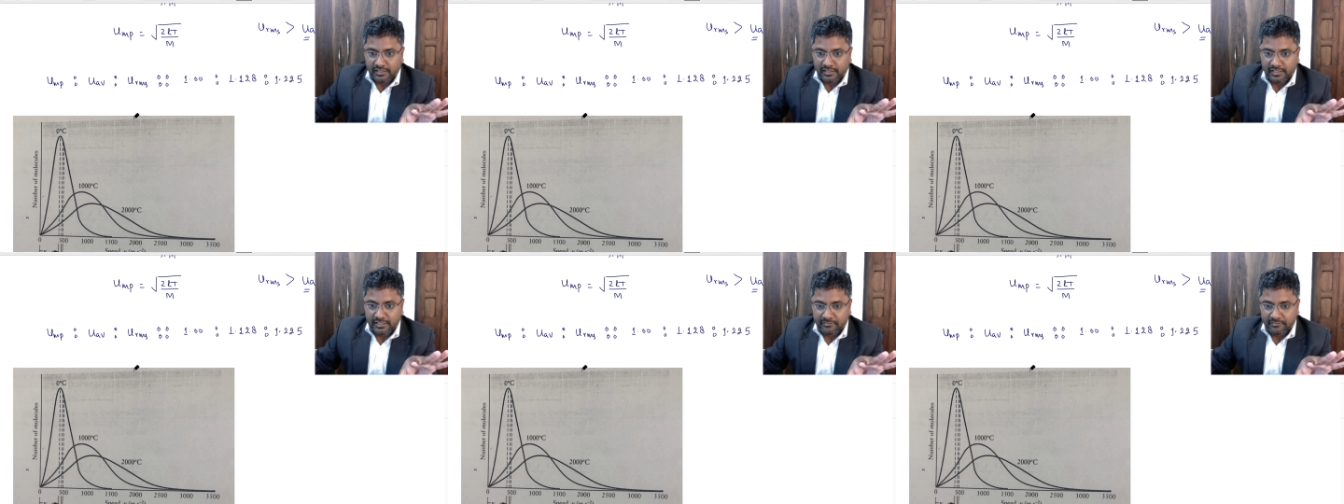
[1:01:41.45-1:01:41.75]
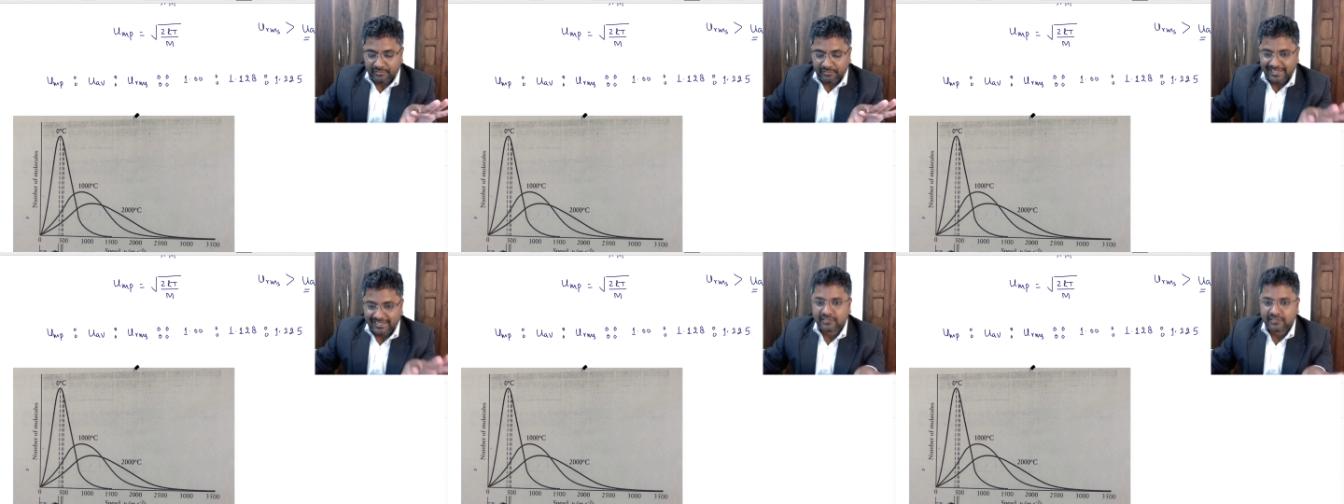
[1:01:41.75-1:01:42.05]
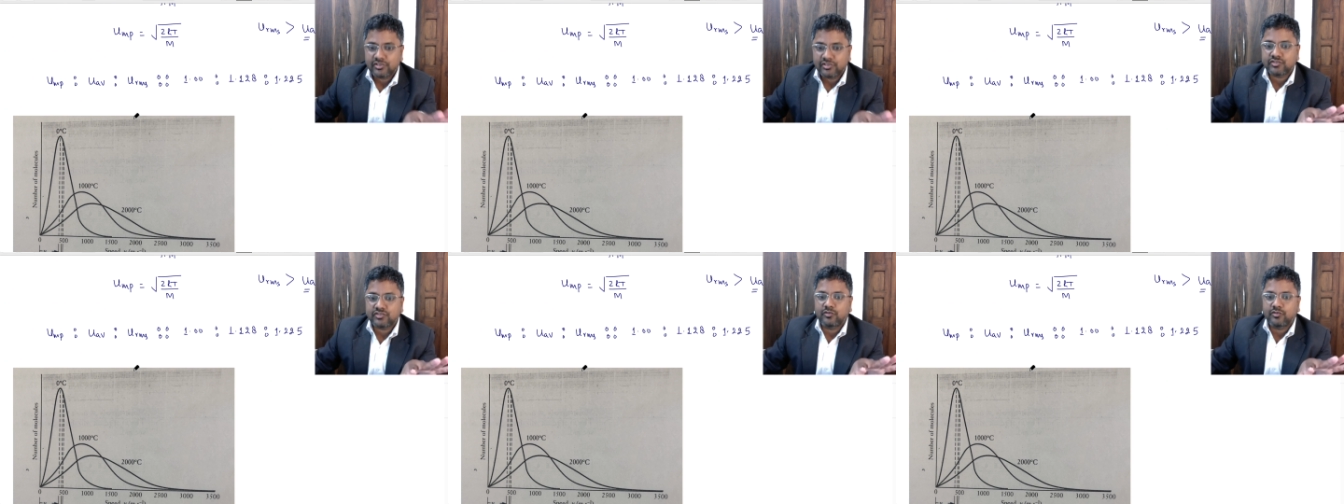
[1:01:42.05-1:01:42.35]

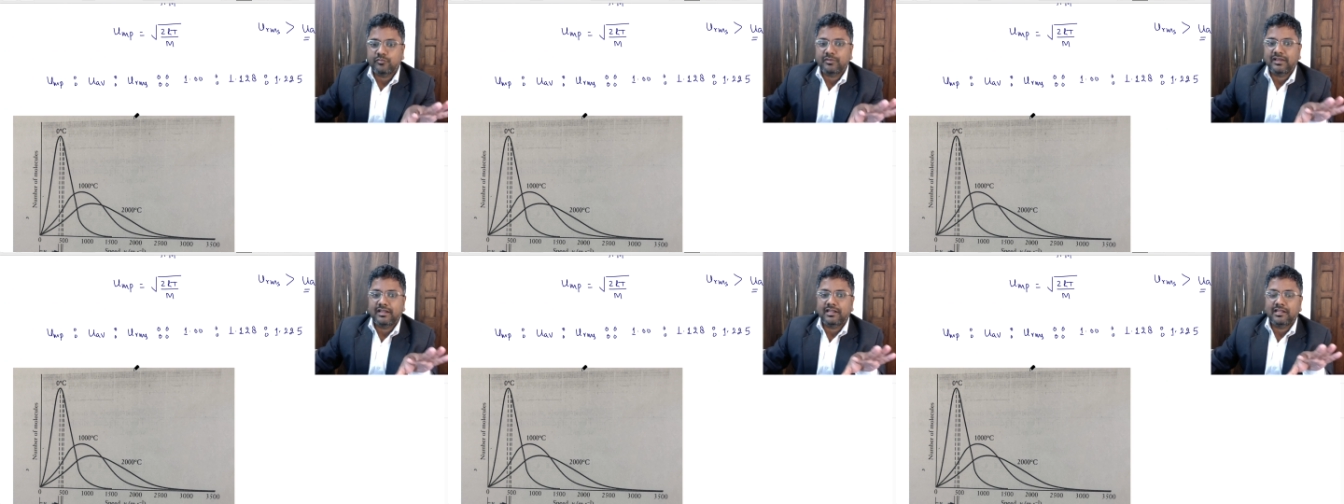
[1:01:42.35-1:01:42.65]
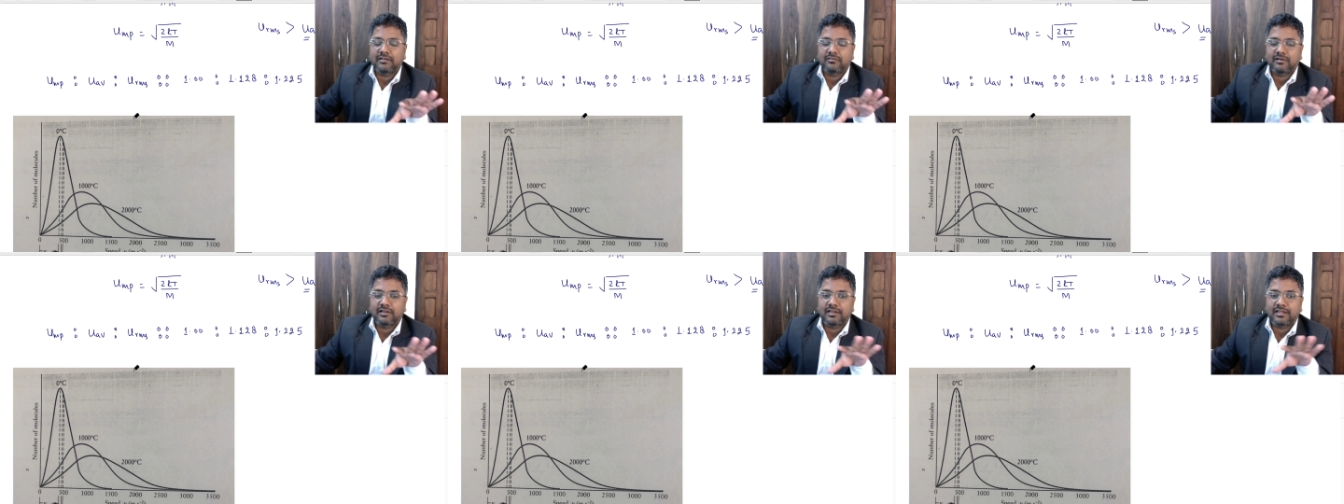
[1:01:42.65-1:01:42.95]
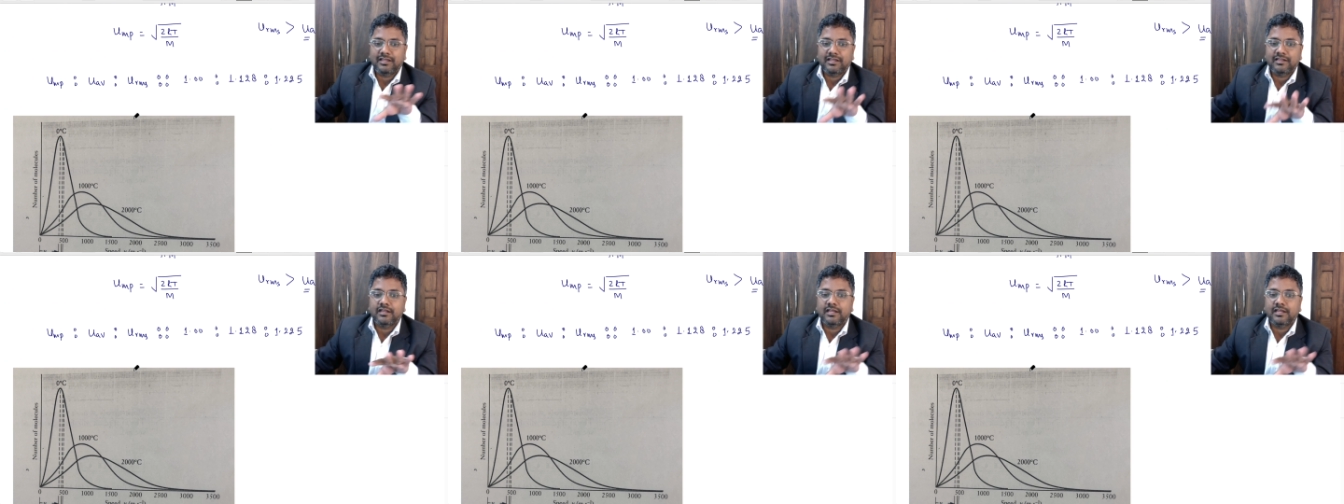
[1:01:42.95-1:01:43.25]
microscopic level
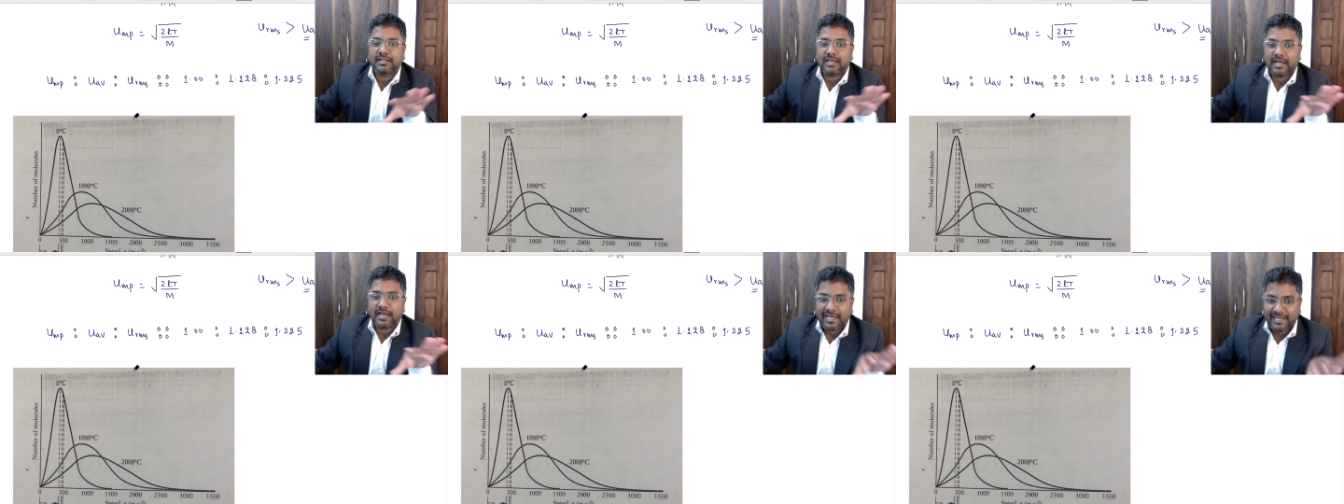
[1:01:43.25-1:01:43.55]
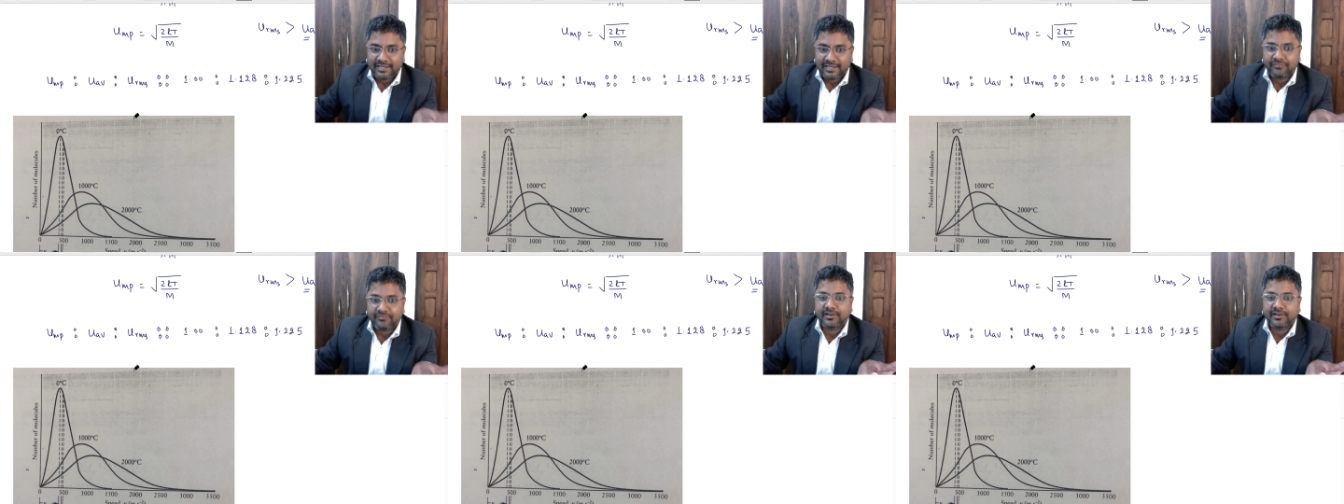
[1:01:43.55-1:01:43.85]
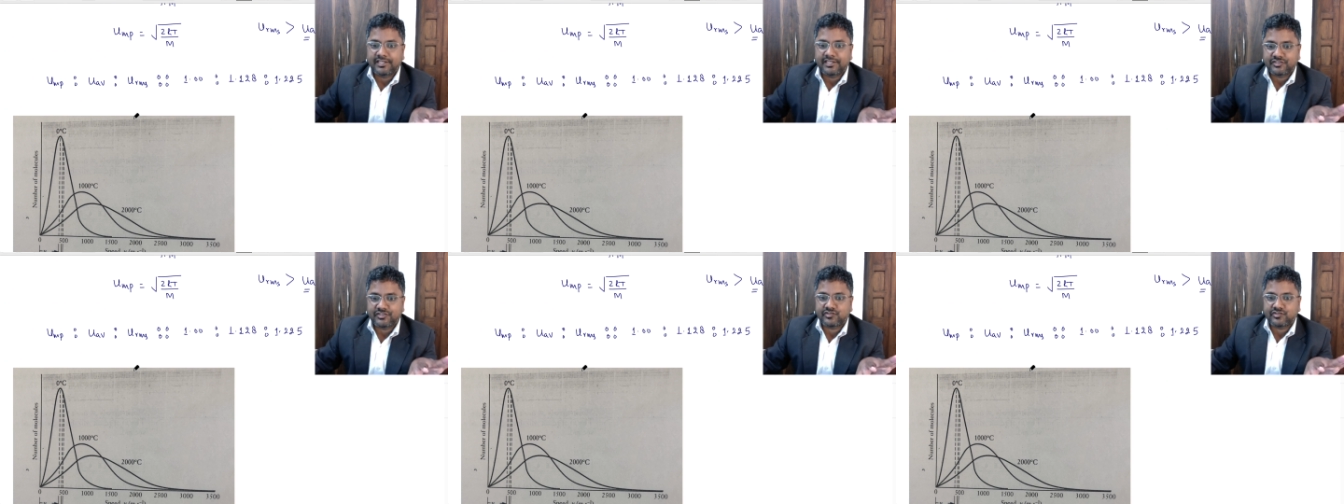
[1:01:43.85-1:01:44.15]
in an
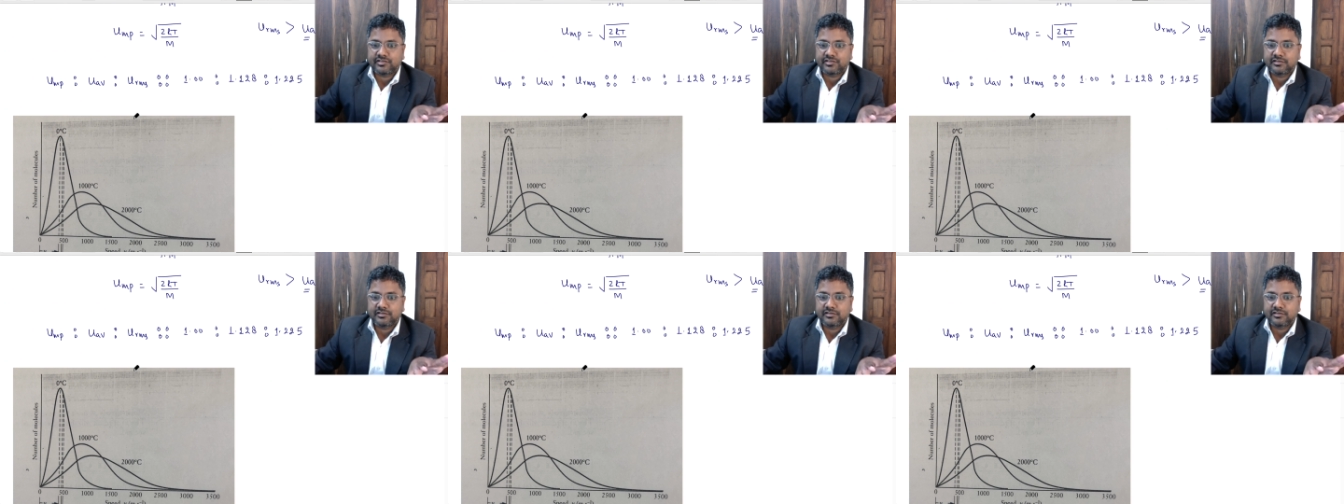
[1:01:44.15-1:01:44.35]
average.